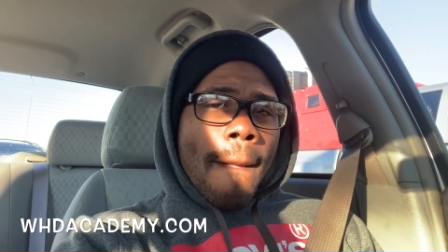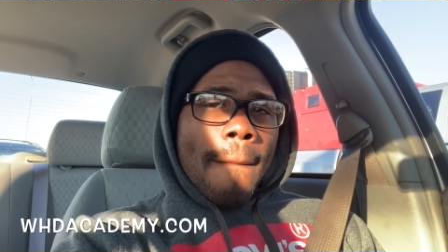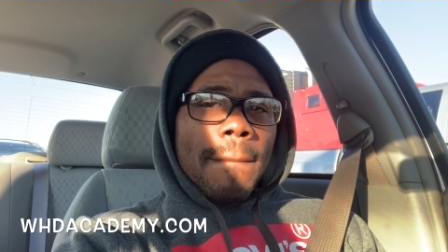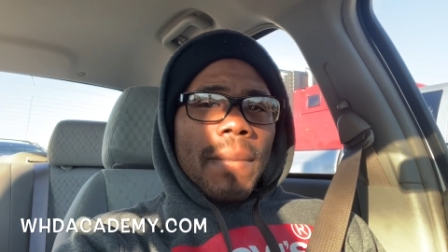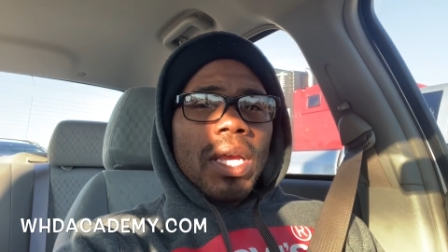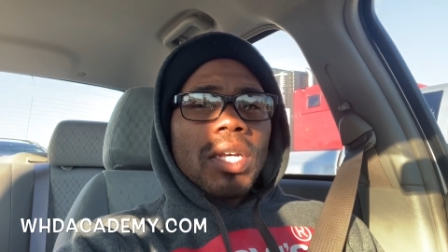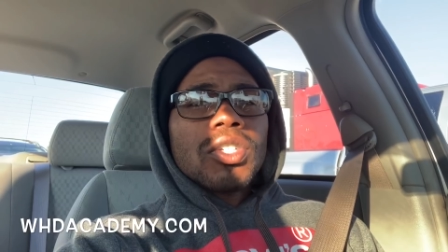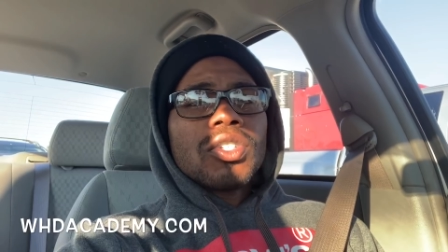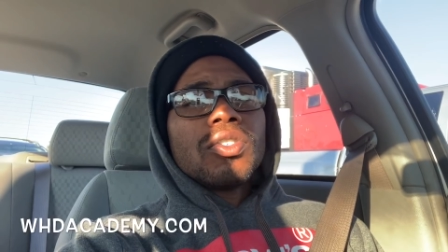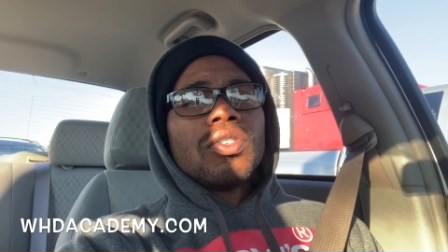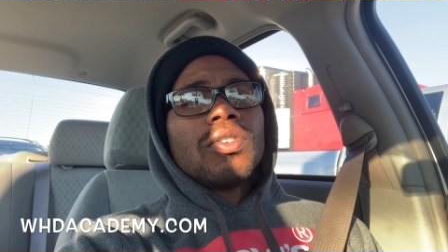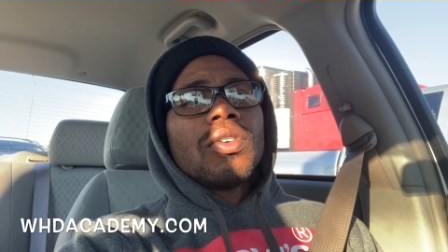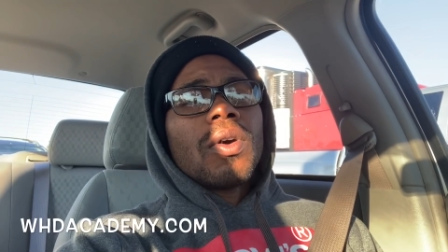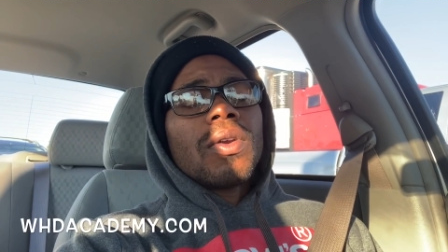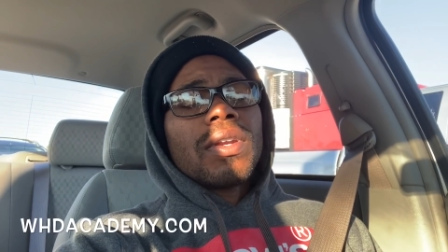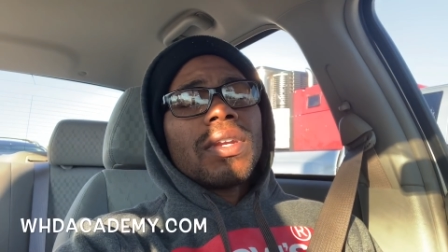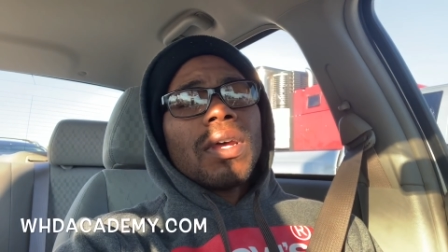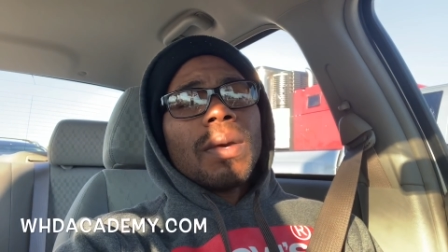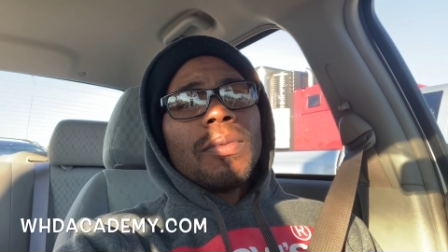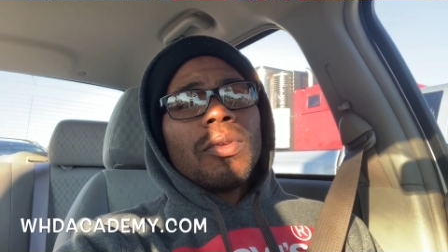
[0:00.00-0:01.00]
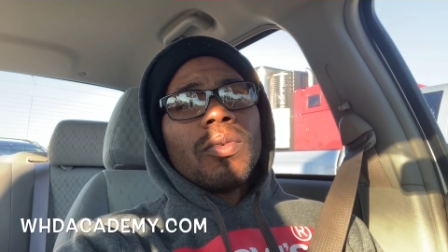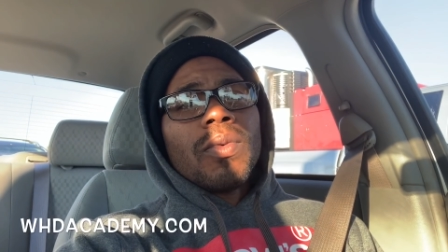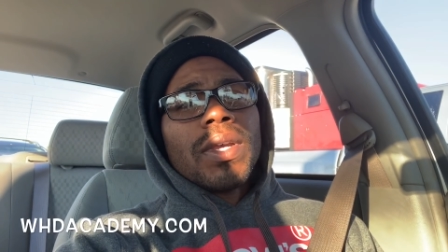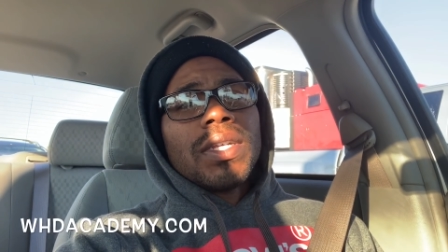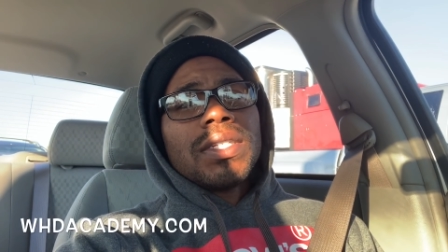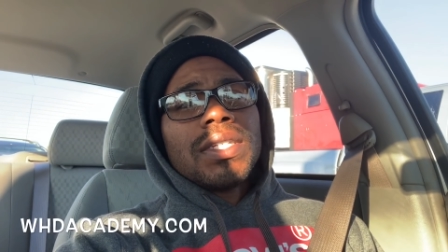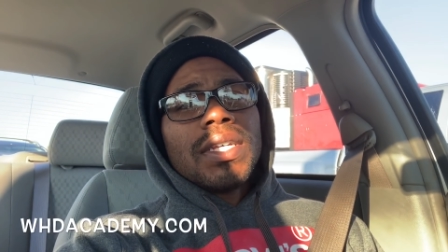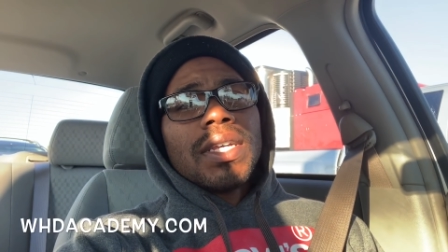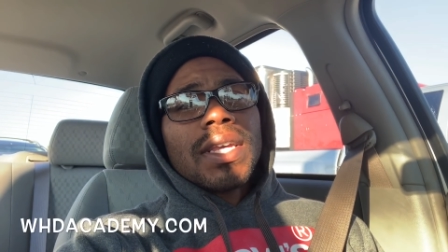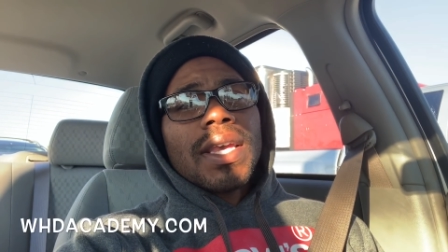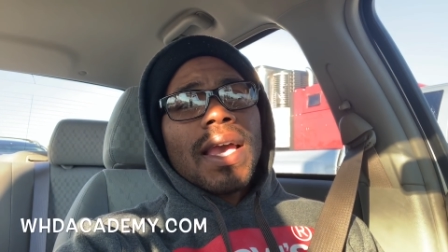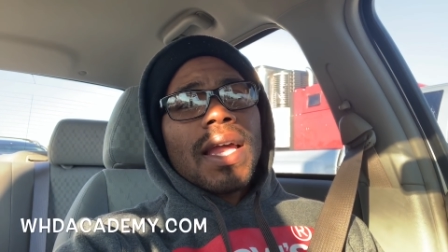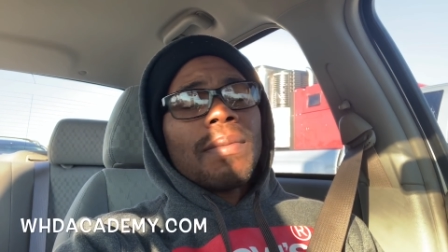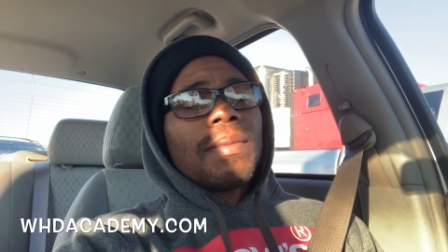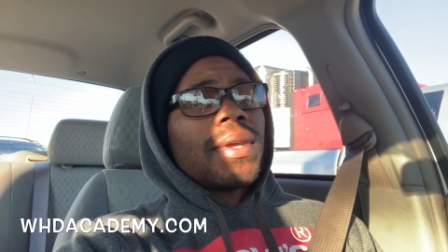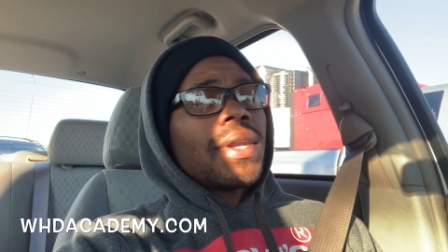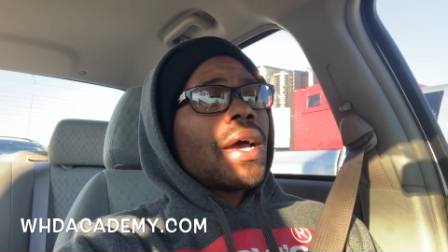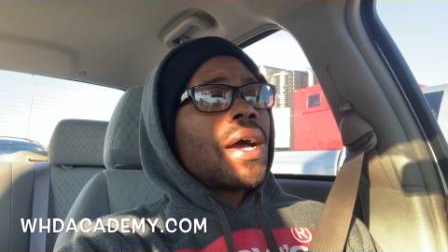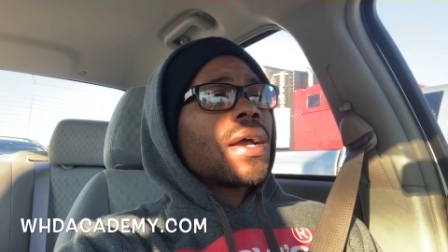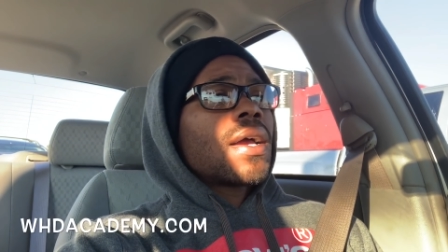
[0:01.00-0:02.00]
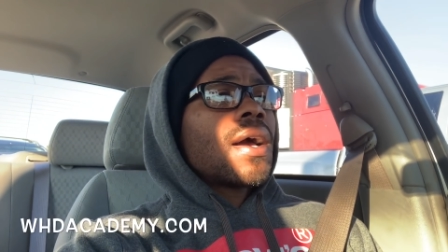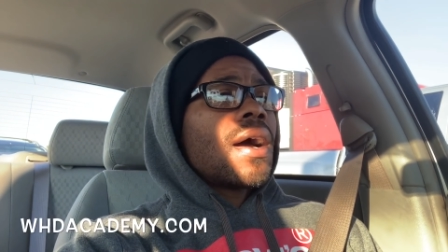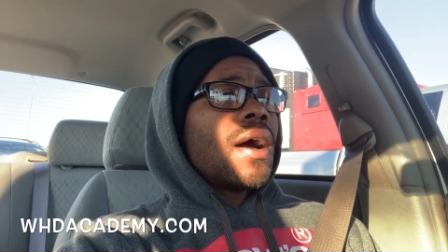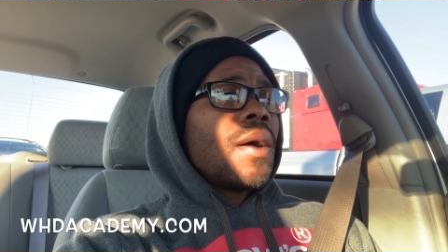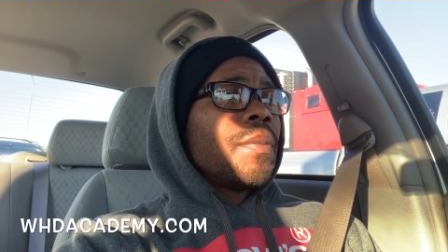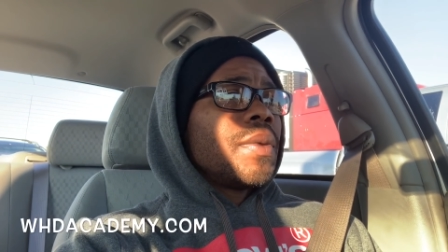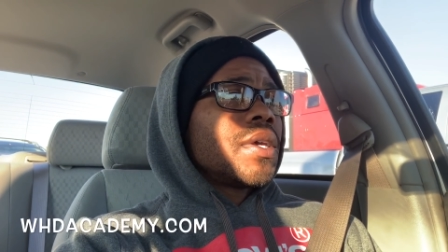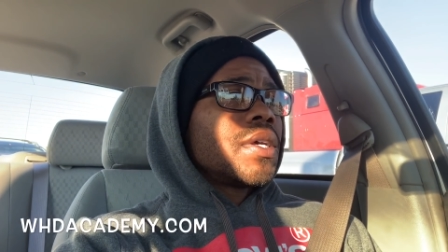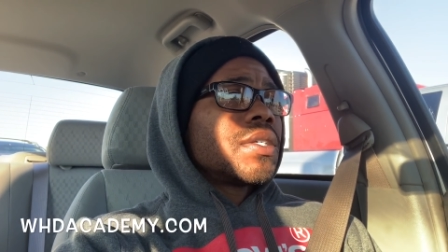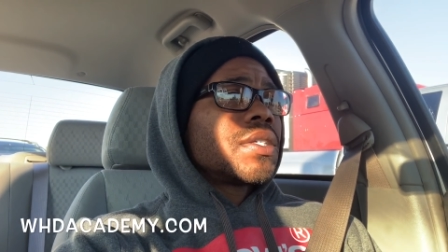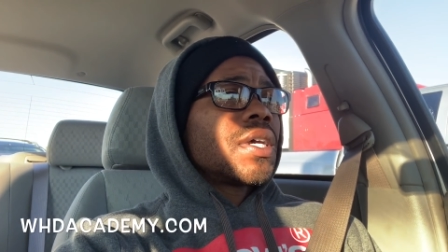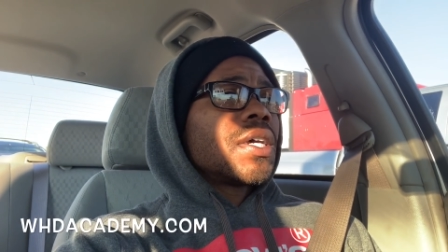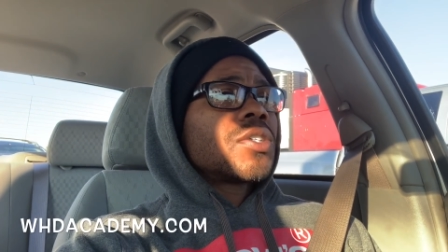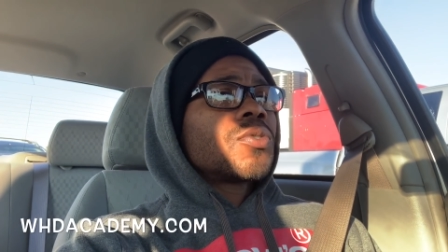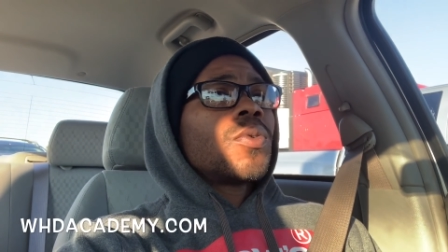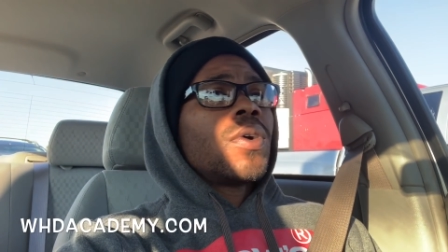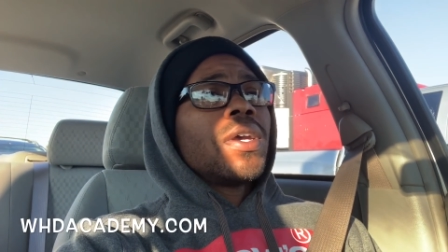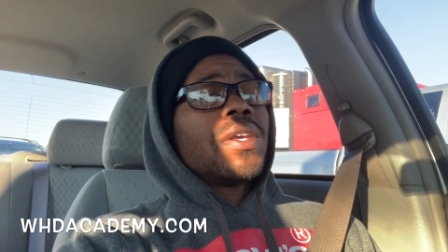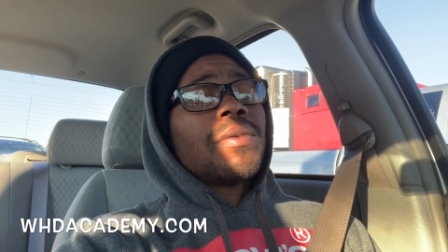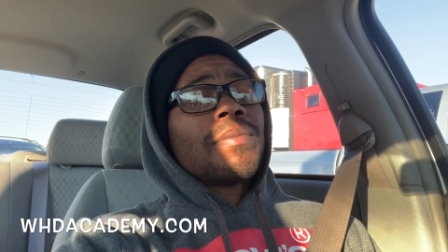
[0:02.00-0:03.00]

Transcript: make sure you go to whdacademy.com, because guess what?